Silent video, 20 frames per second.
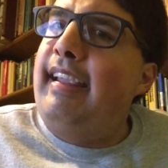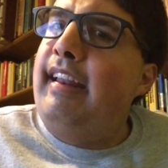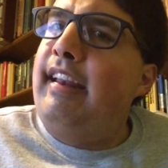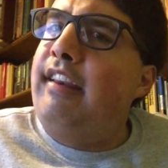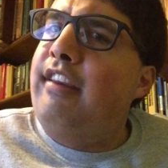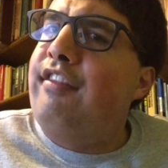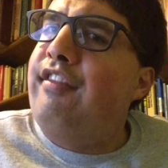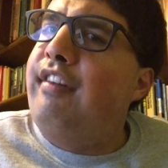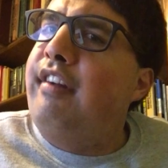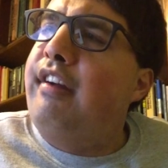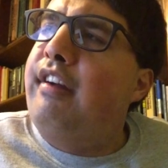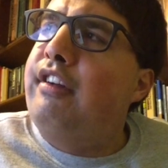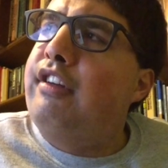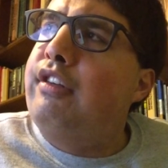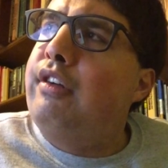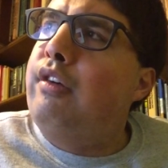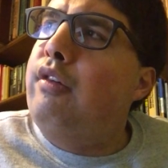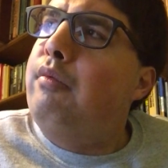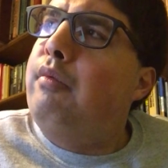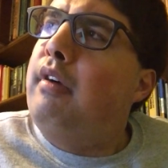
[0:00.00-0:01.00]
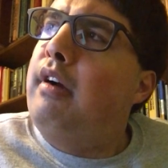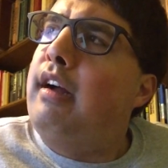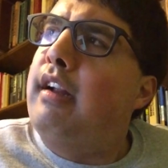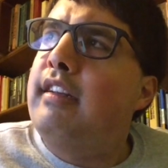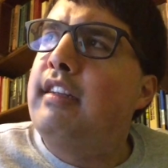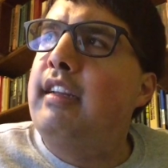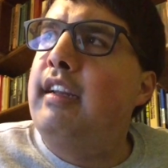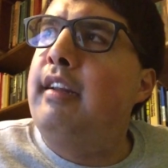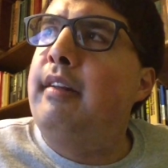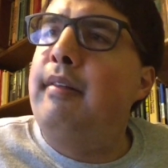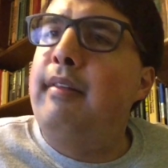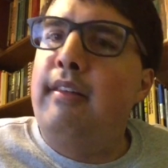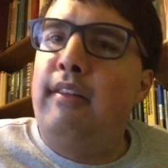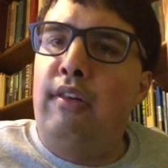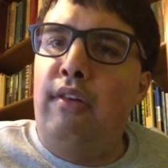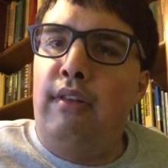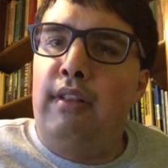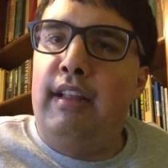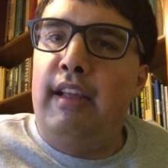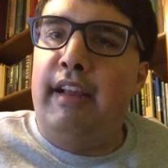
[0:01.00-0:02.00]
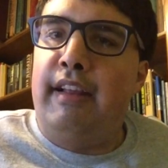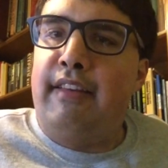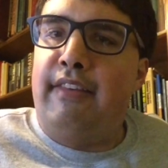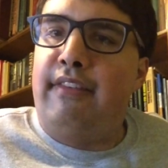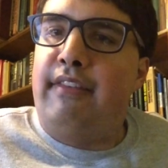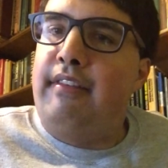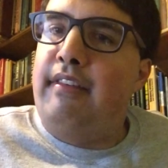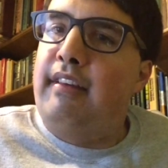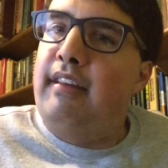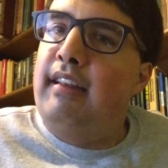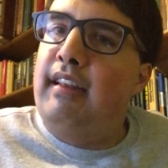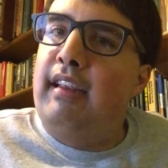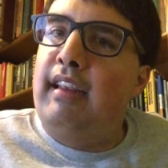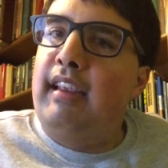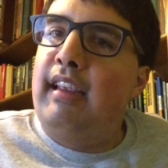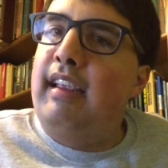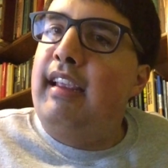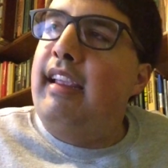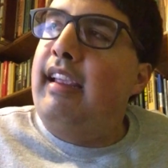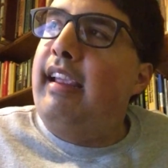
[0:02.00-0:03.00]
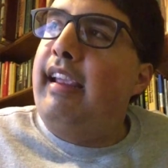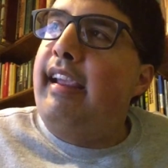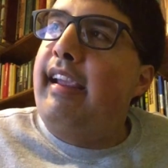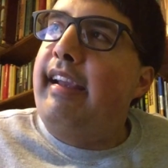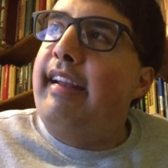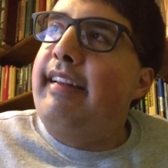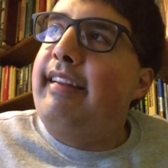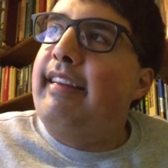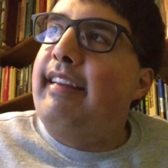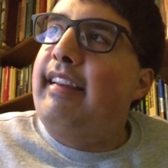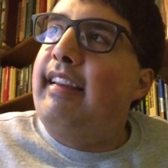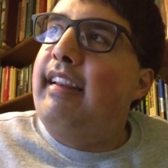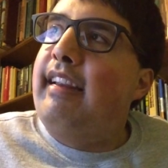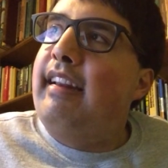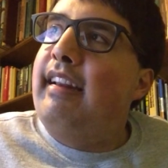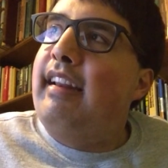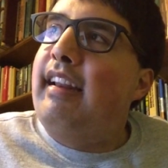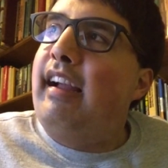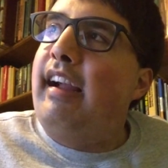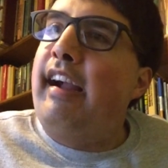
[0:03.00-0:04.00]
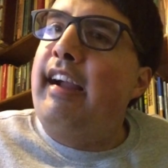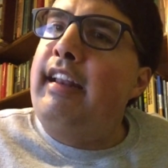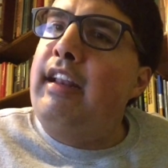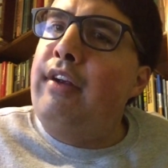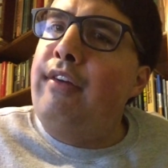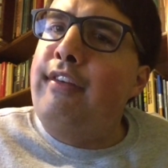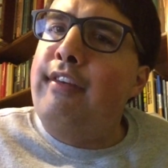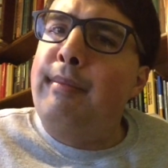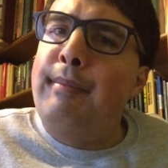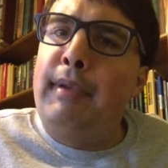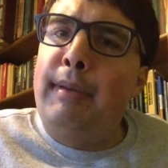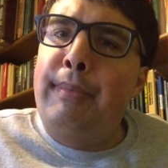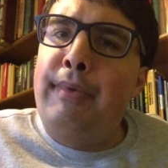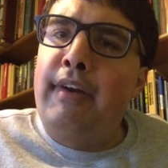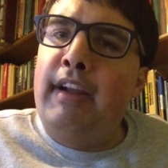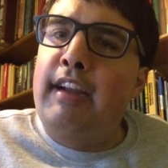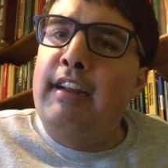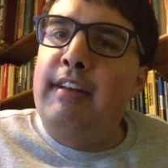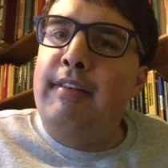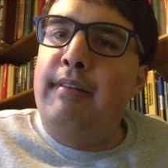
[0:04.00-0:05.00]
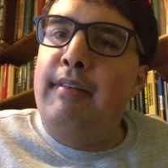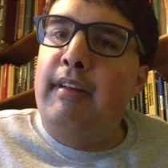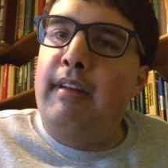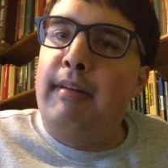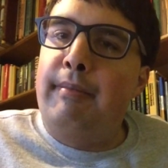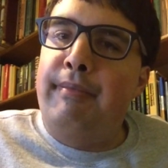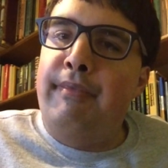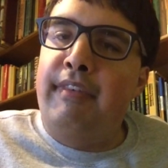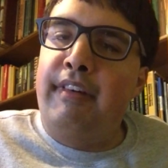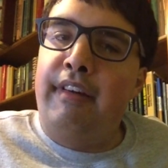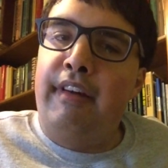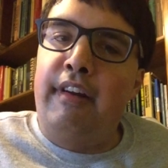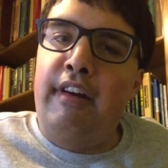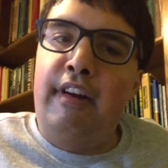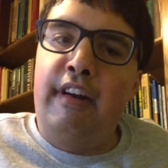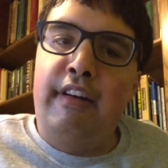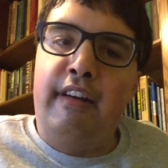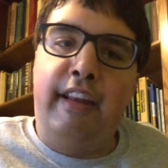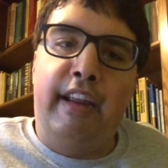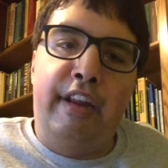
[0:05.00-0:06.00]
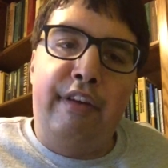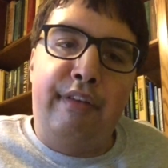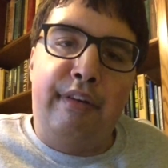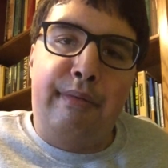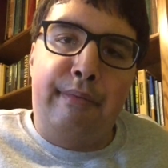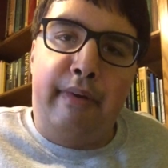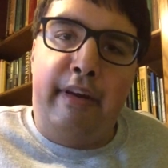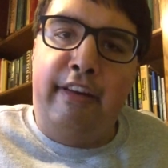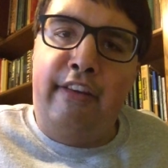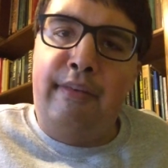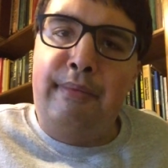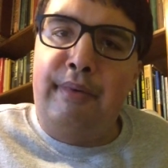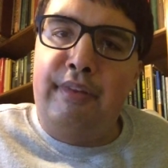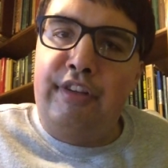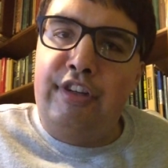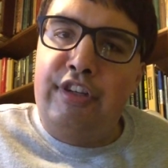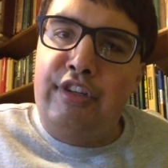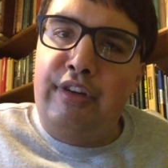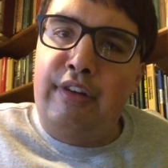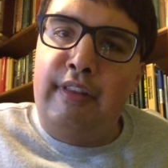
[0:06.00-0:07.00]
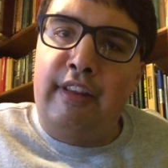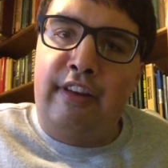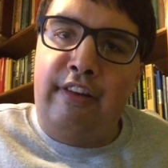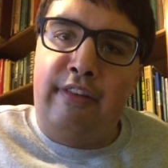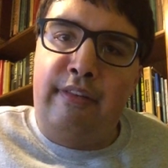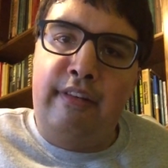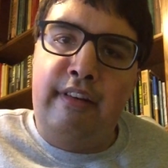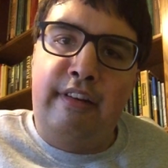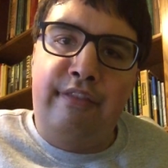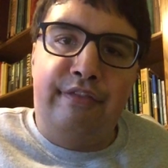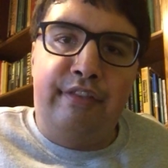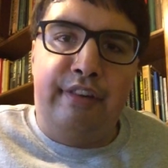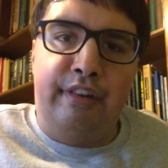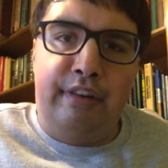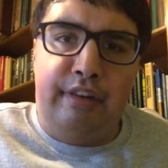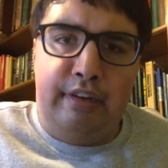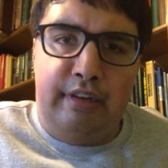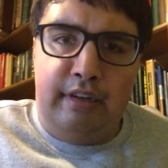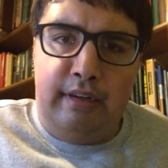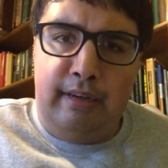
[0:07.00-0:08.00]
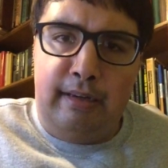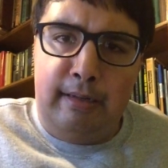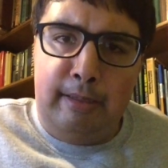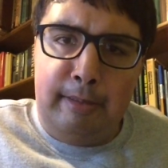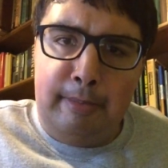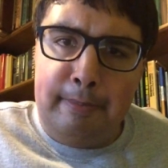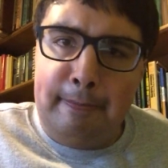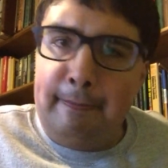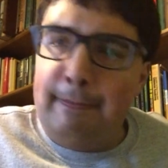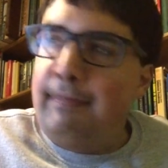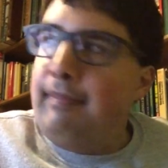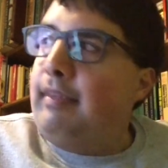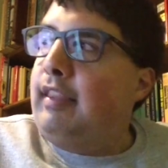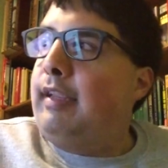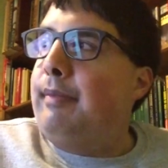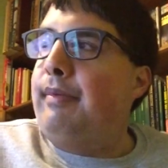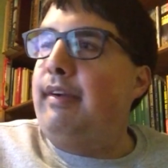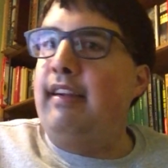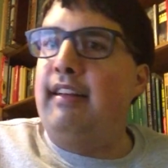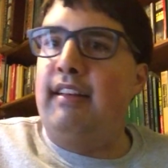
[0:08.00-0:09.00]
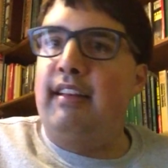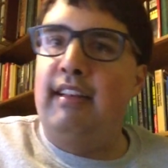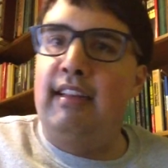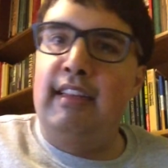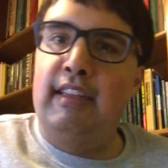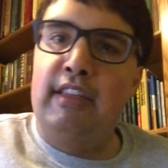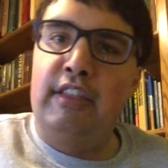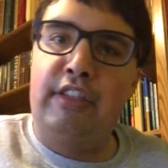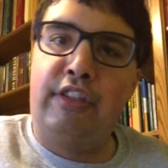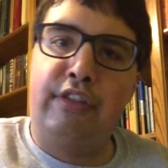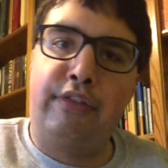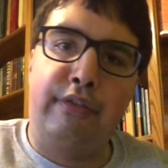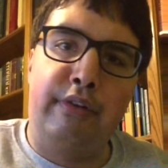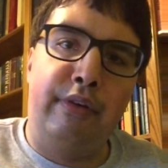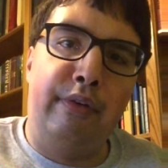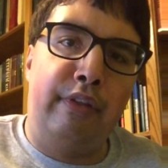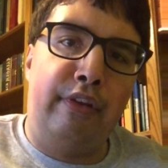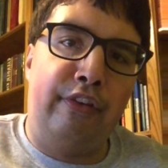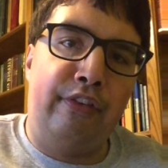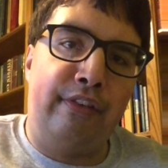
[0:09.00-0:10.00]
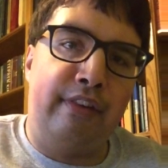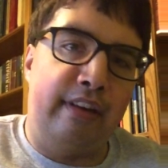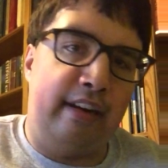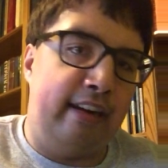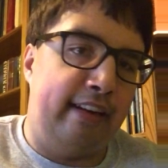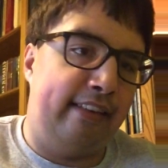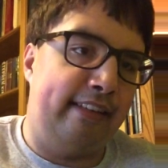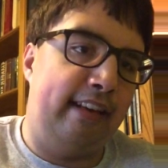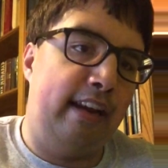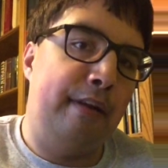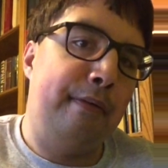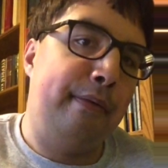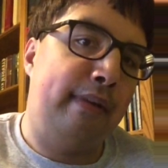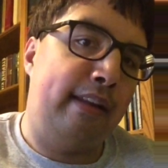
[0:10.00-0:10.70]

it is a very good show to watch. I no less, and I know some people had very hard angry rants about the show that's not very good, but screw those guys. I